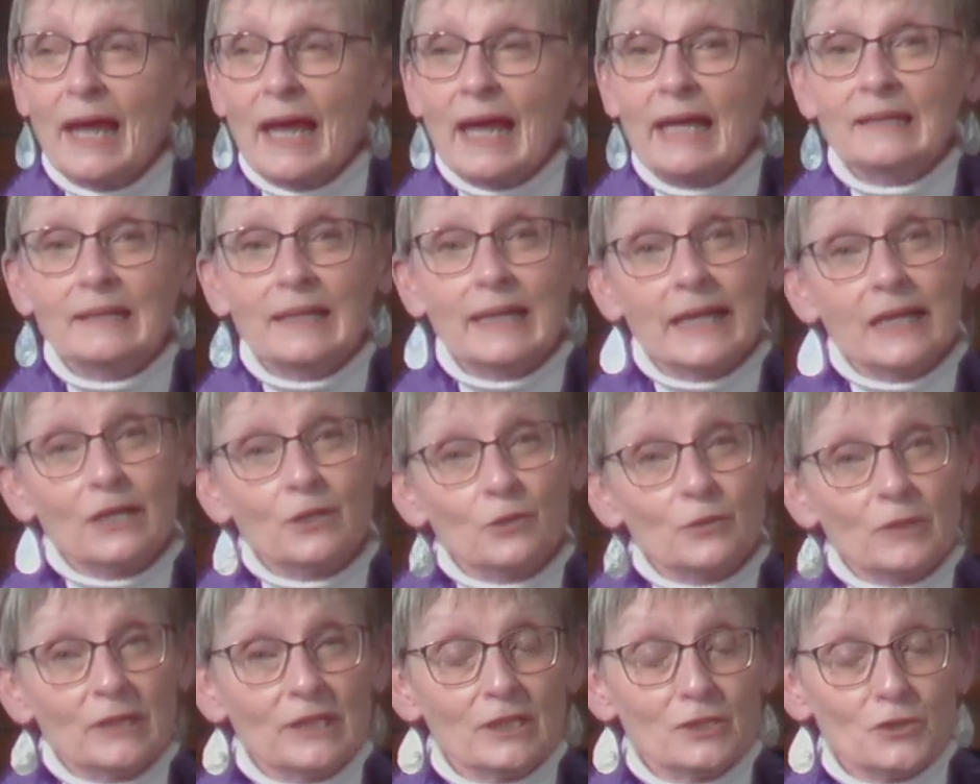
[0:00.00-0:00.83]

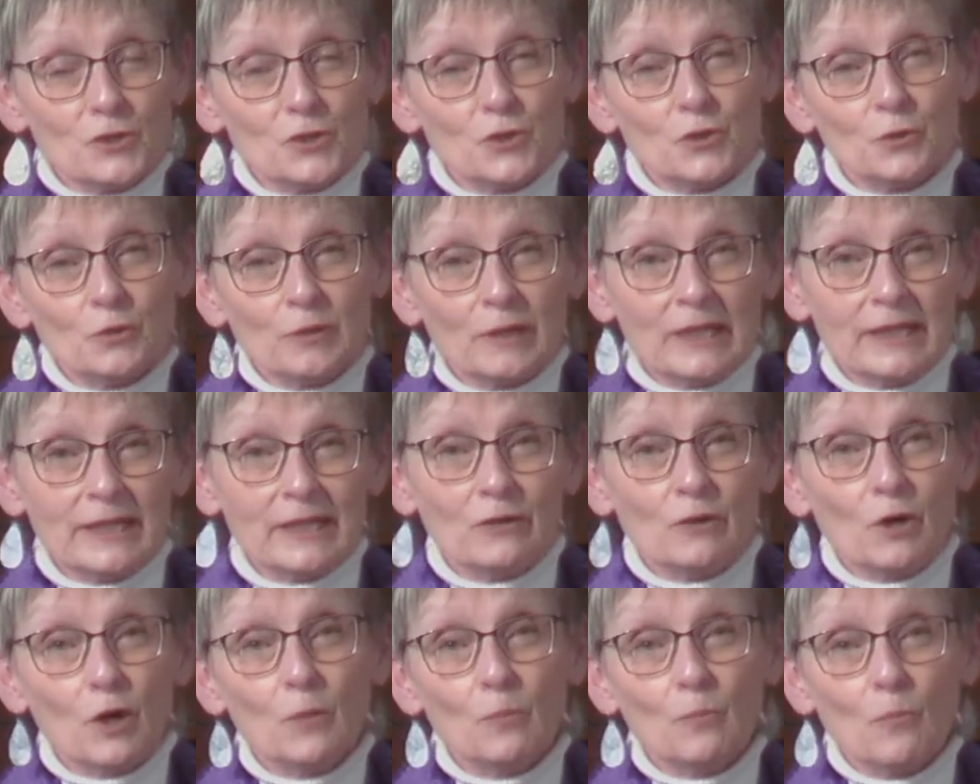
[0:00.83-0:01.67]
Later in the story,
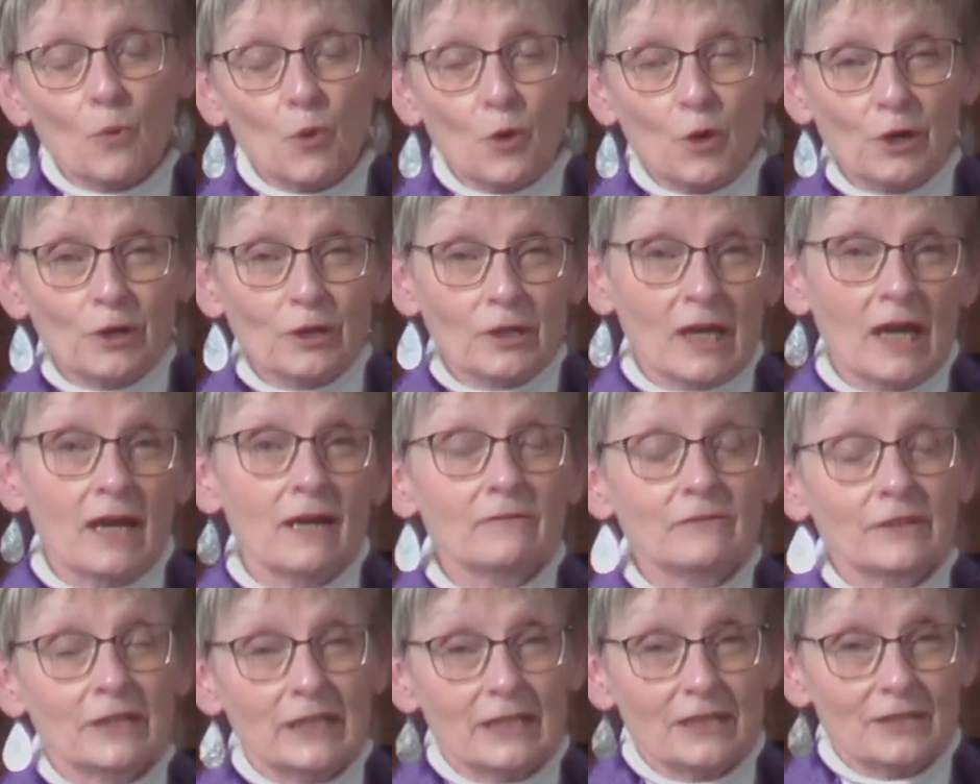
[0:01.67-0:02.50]
there are more
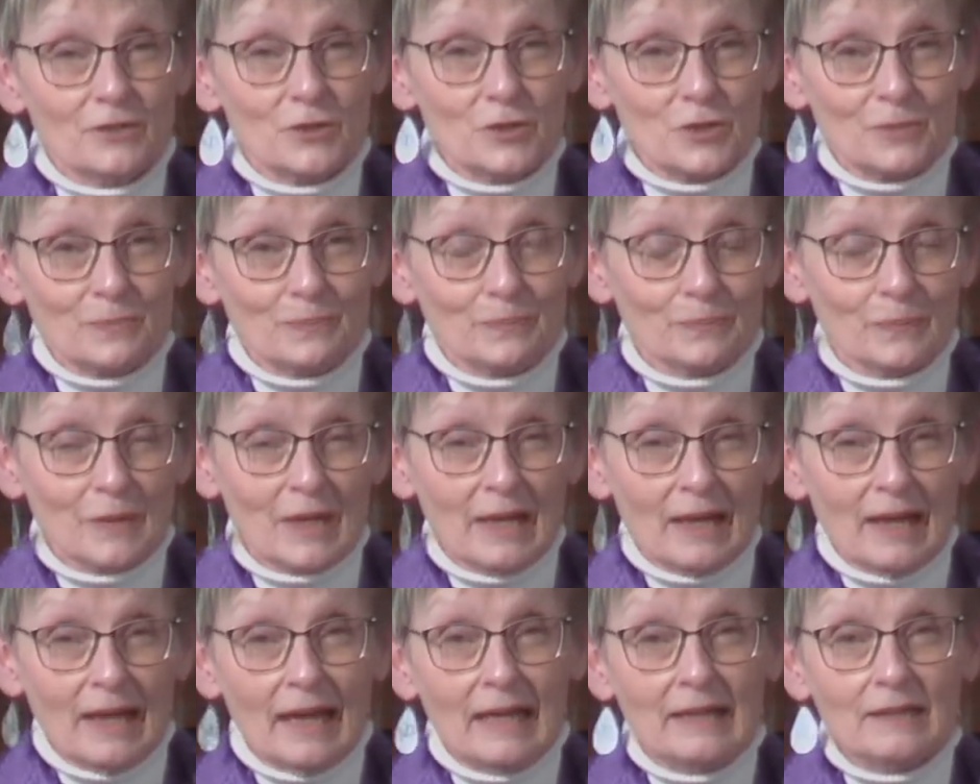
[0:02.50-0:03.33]
covenants,
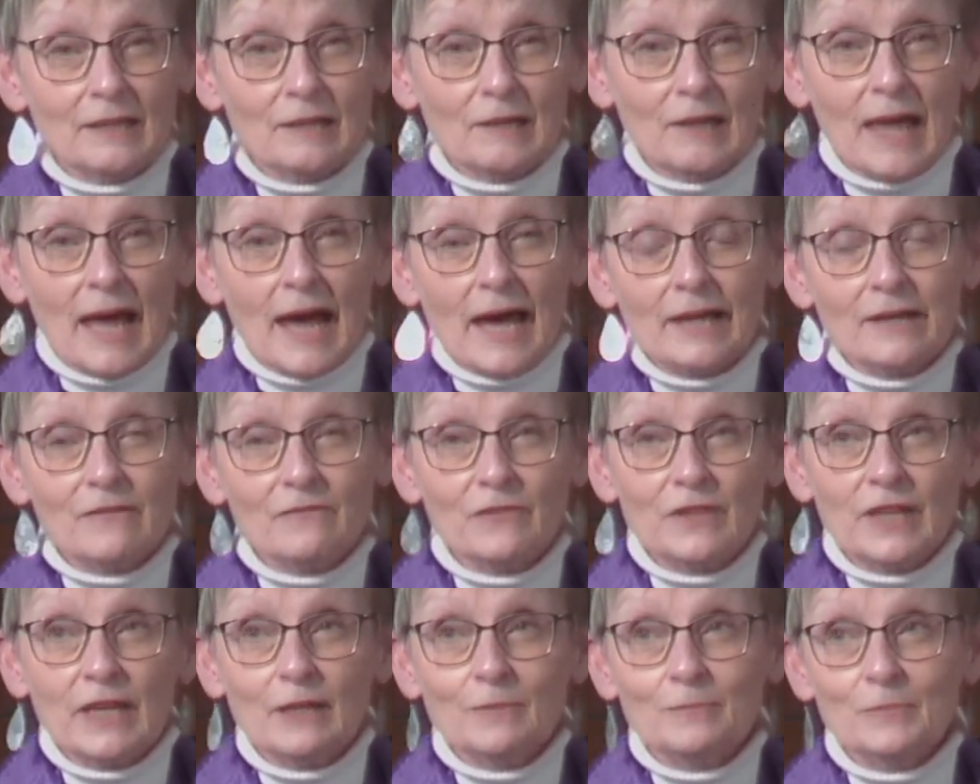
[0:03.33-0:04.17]
and a lot of
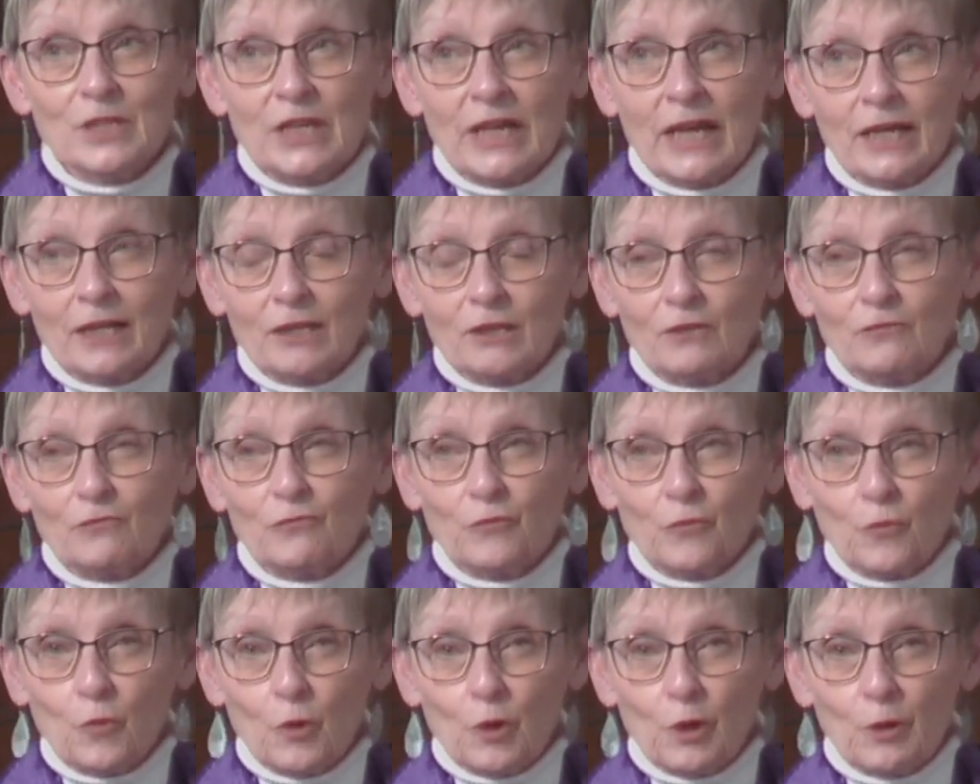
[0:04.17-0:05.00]
them take the
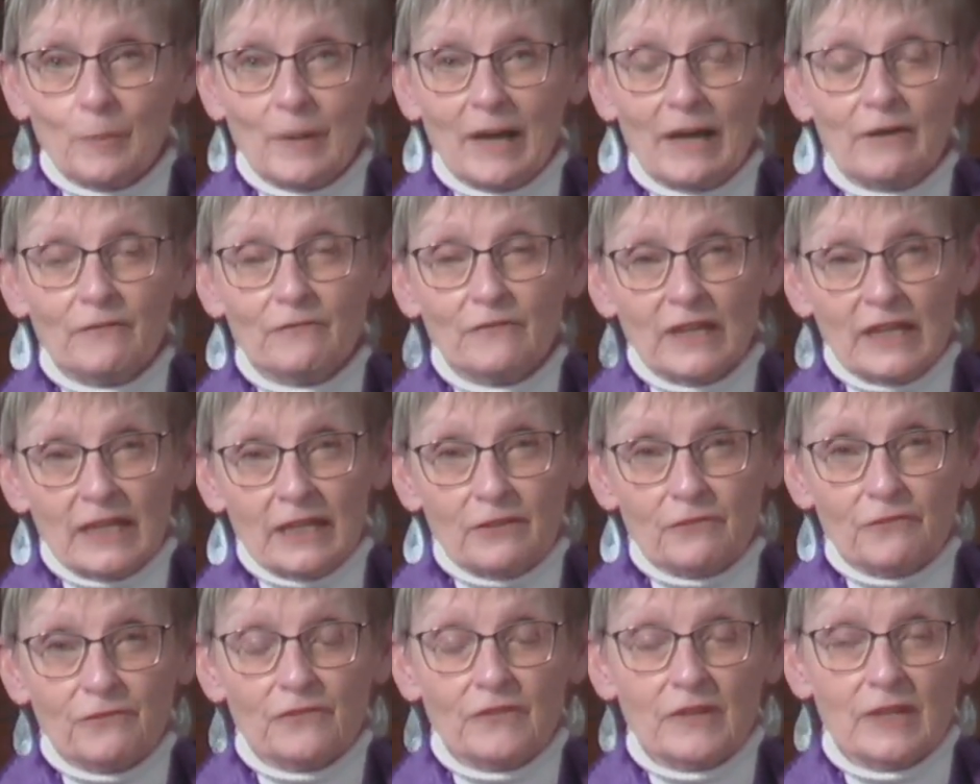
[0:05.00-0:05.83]
form of
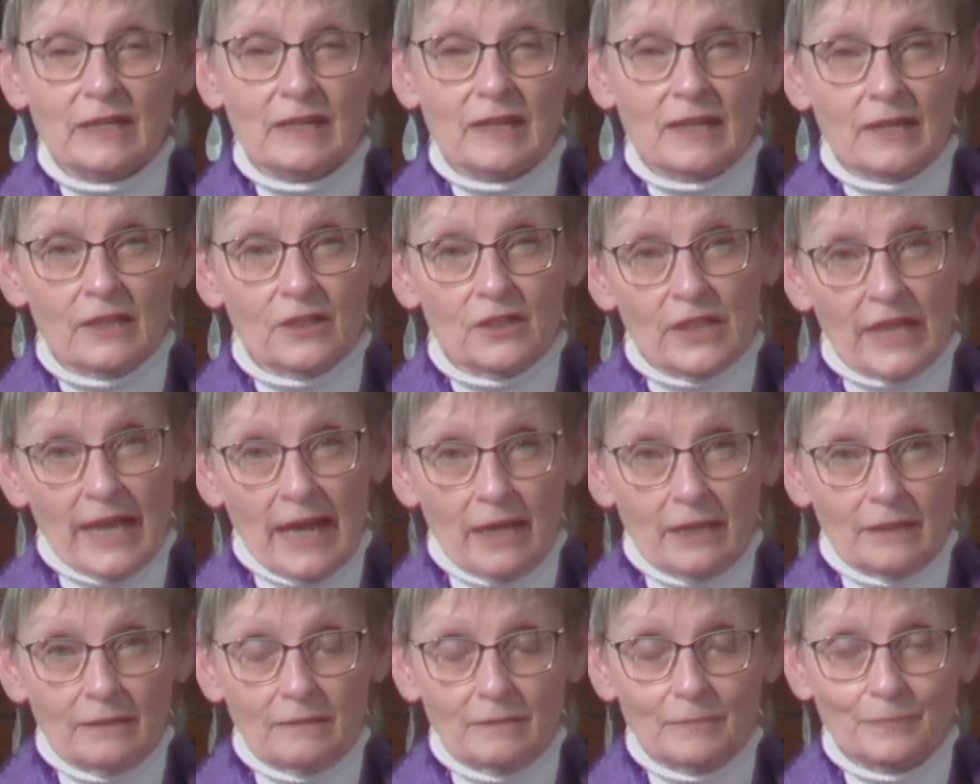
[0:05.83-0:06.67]

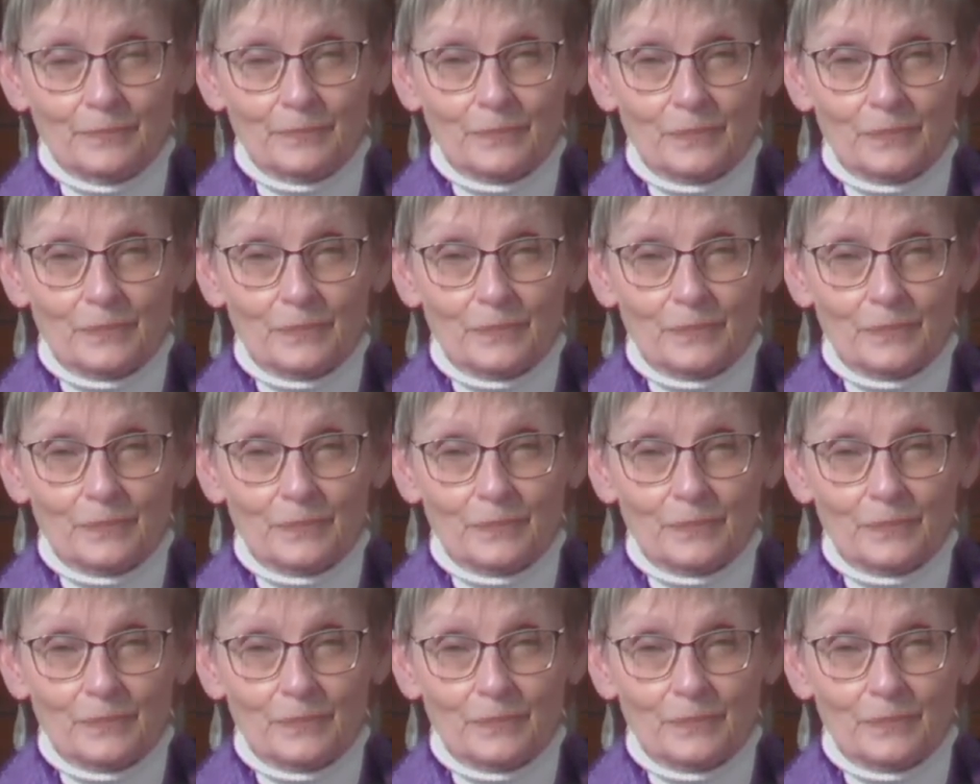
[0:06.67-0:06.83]
if-then.